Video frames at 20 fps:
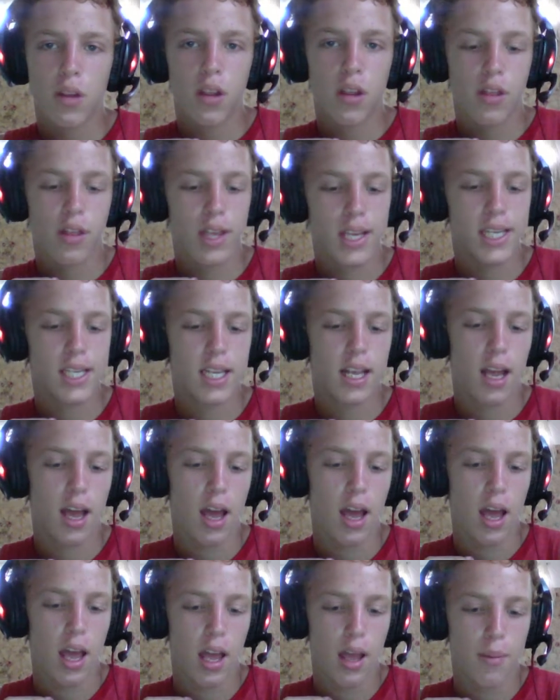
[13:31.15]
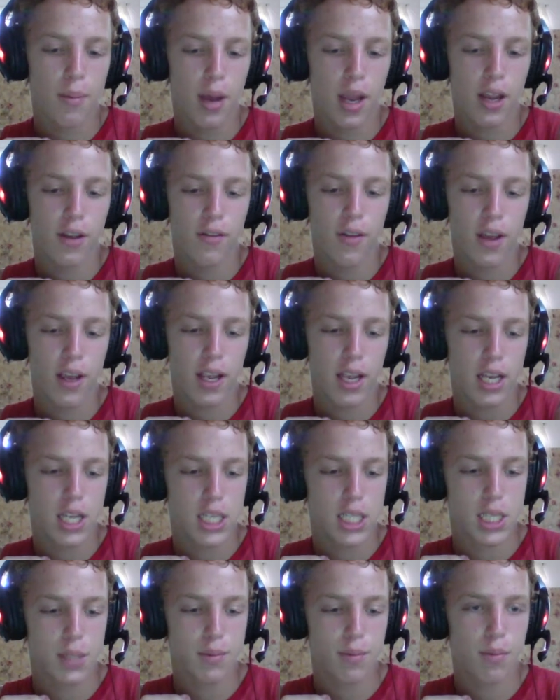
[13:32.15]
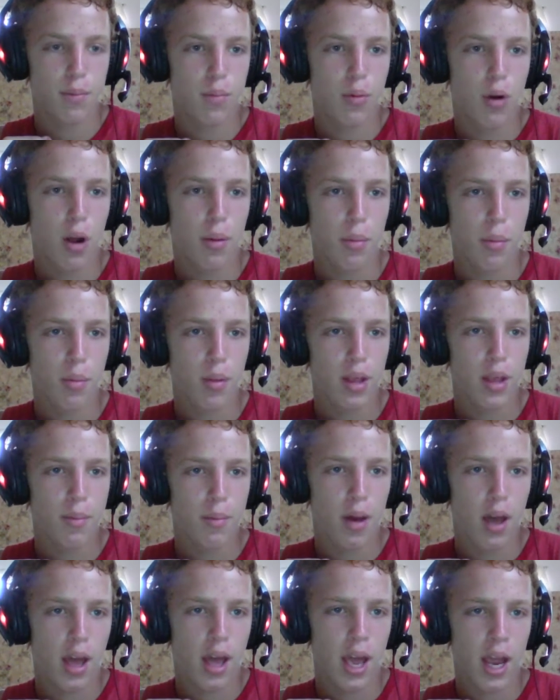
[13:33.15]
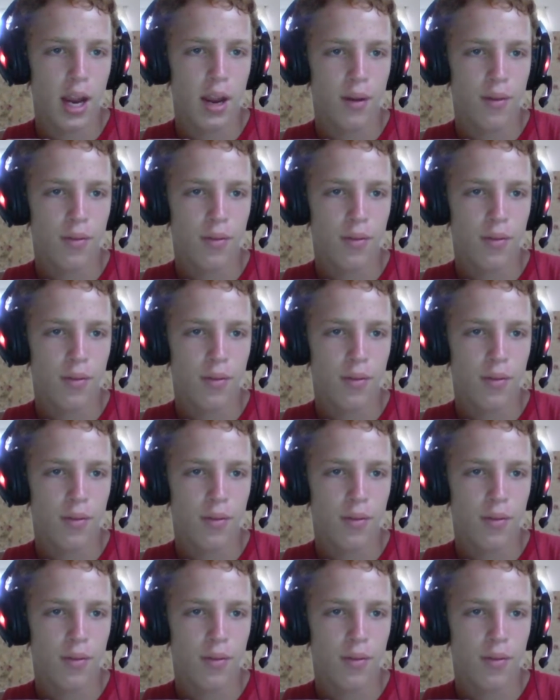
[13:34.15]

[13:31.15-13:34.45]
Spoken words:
This guy, Mike Vick, is probably my